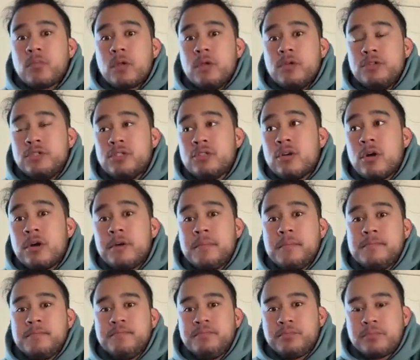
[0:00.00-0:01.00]
You
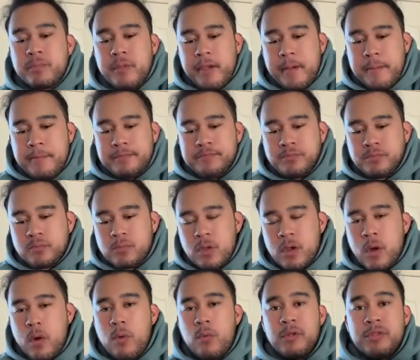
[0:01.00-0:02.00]
start
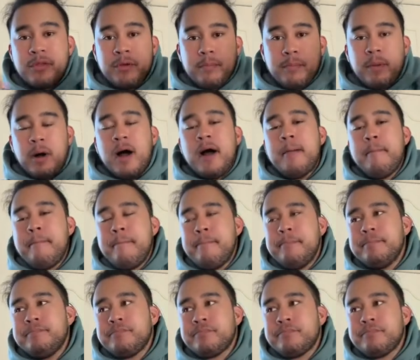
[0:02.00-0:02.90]
with your pot,